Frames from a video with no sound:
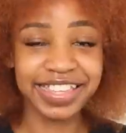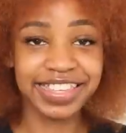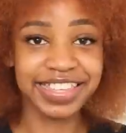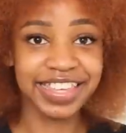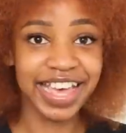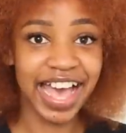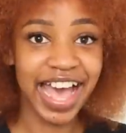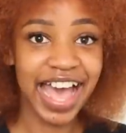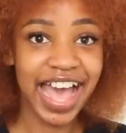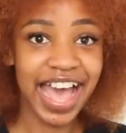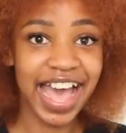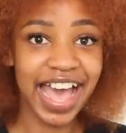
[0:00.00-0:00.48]

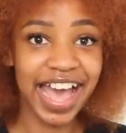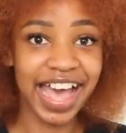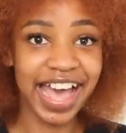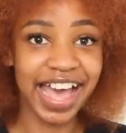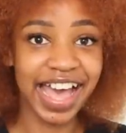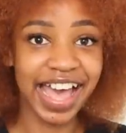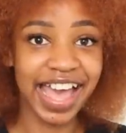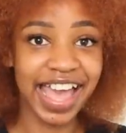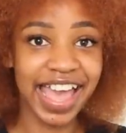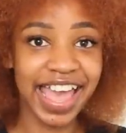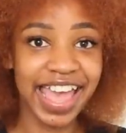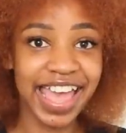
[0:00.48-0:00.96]

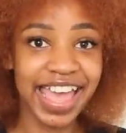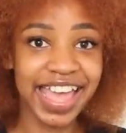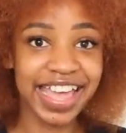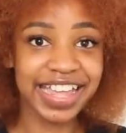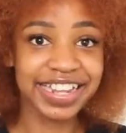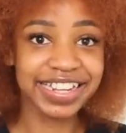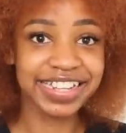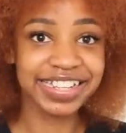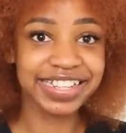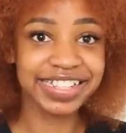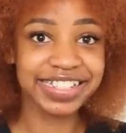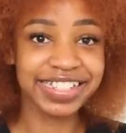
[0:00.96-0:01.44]
Yeah,
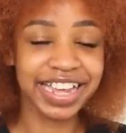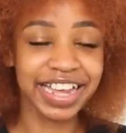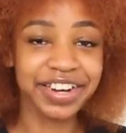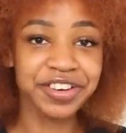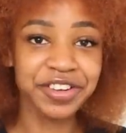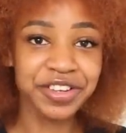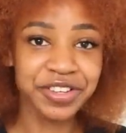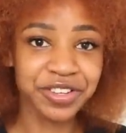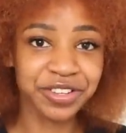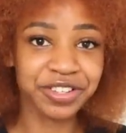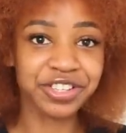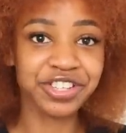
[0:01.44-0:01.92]
and I
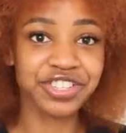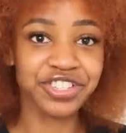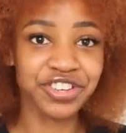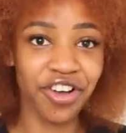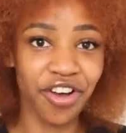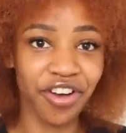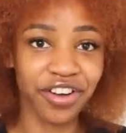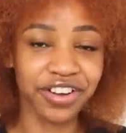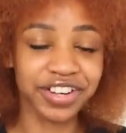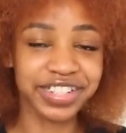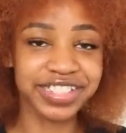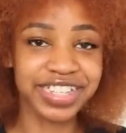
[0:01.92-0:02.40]
know you're
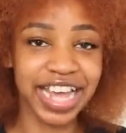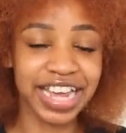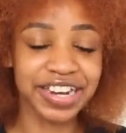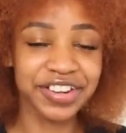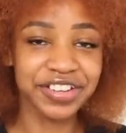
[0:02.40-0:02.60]
shocked.